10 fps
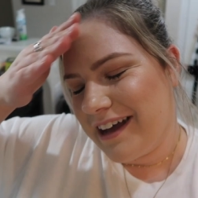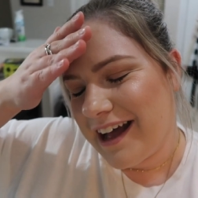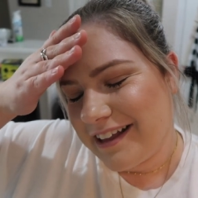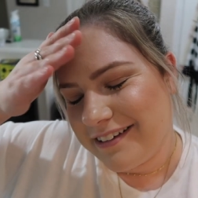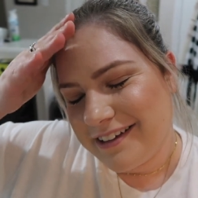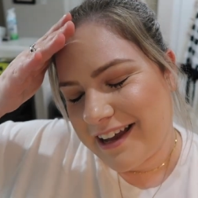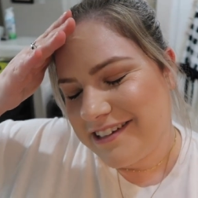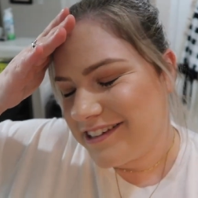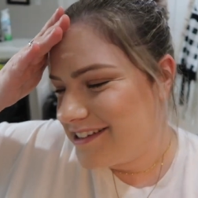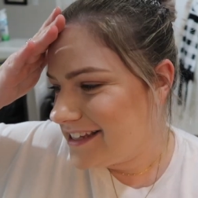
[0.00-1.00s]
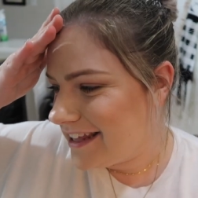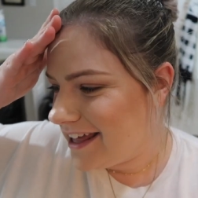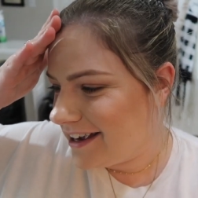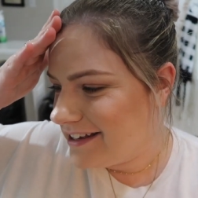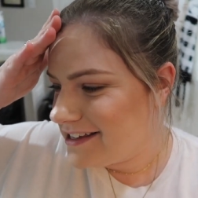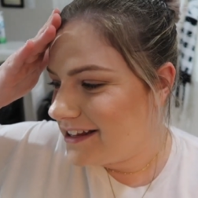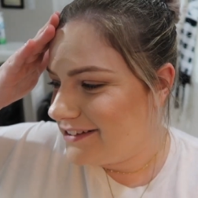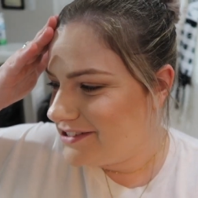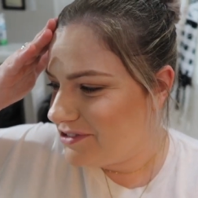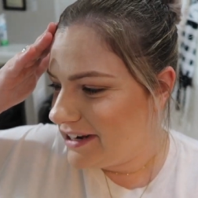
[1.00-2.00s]
God, I shouldn't say that because I
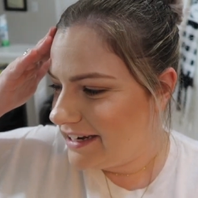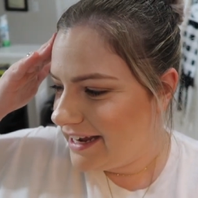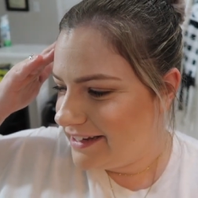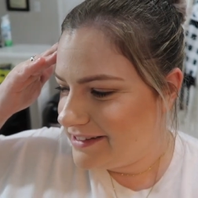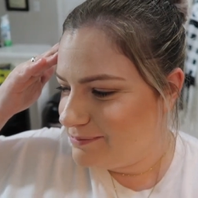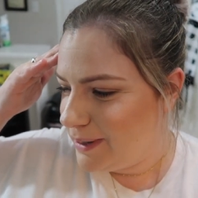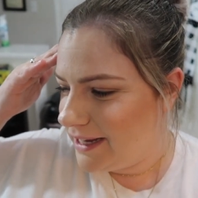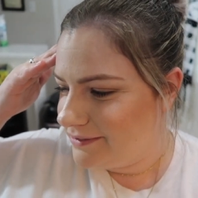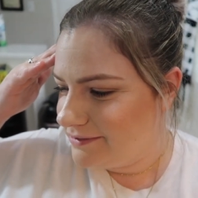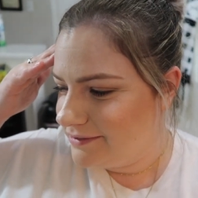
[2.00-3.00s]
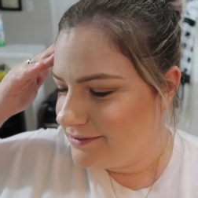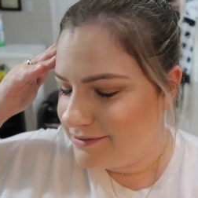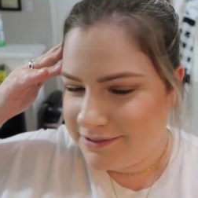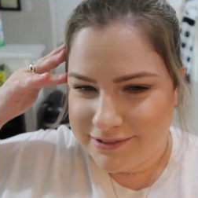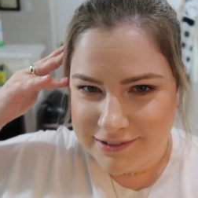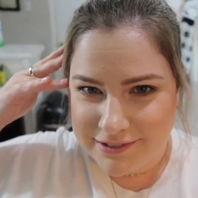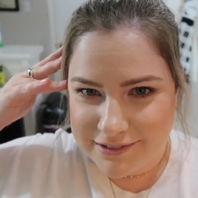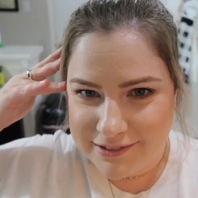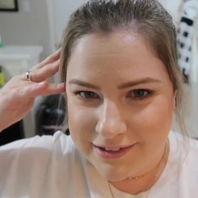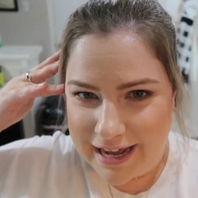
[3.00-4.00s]
love Joanna Gaines, but
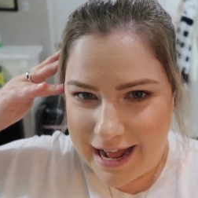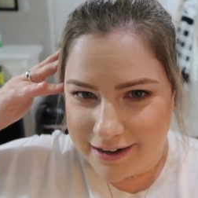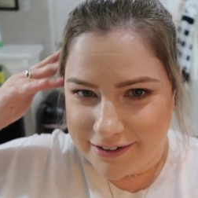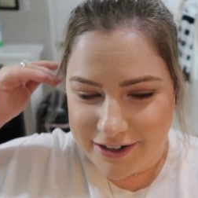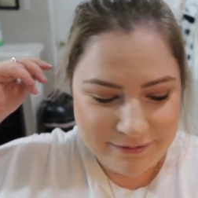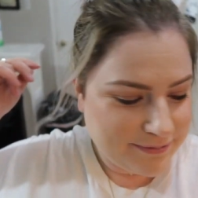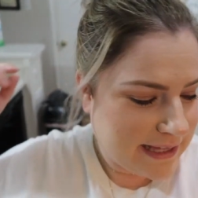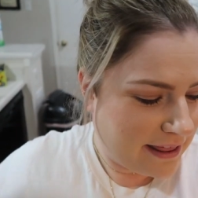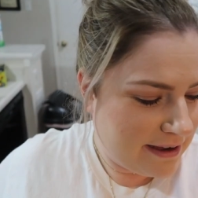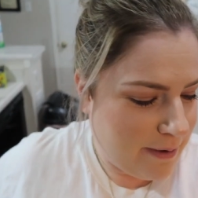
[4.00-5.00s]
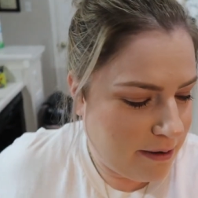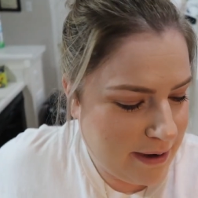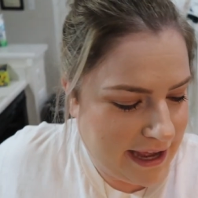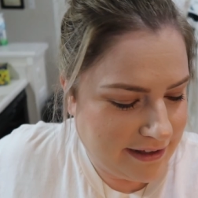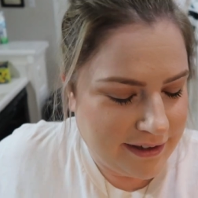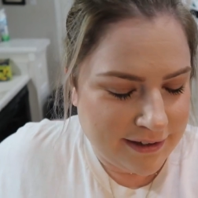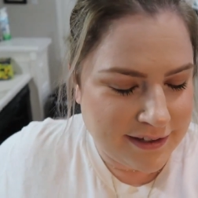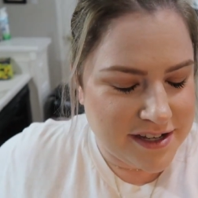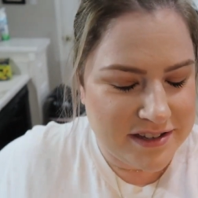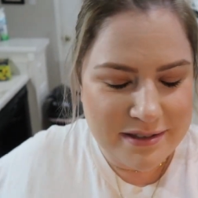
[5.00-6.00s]
I don't know, something about mine
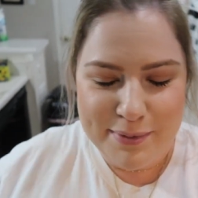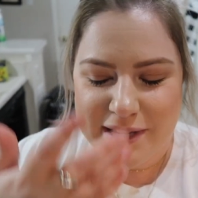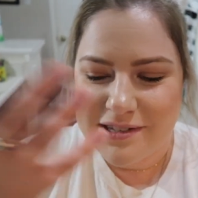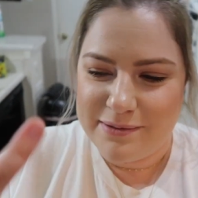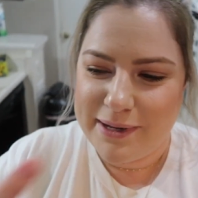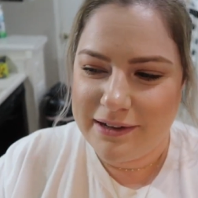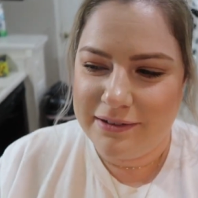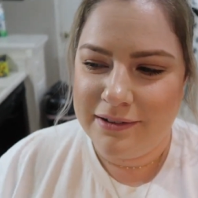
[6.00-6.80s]
just speaks to me.